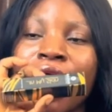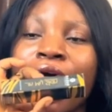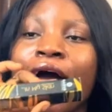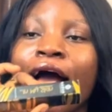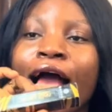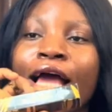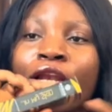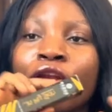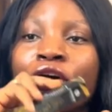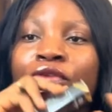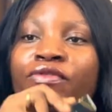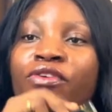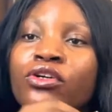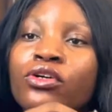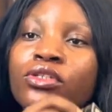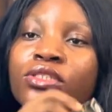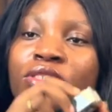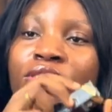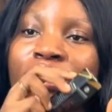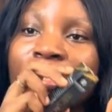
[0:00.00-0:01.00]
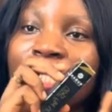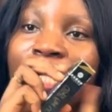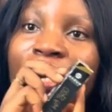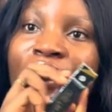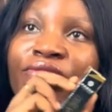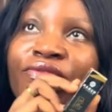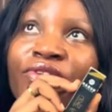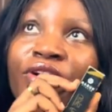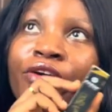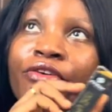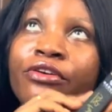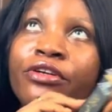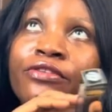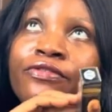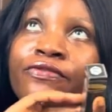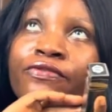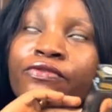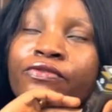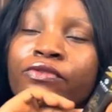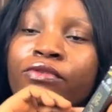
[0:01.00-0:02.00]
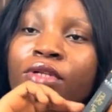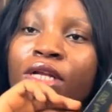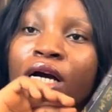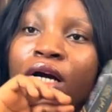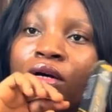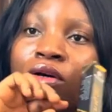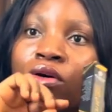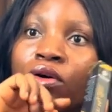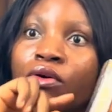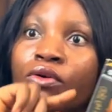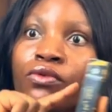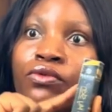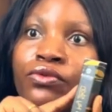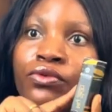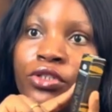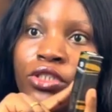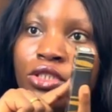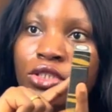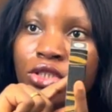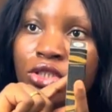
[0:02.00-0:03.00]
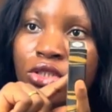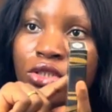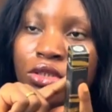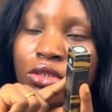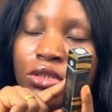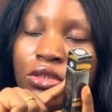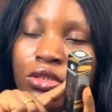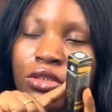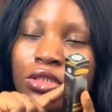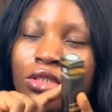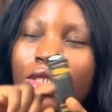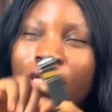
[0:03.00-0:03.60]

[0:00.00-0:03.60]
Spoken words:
I love it because it's like very fuller coverage.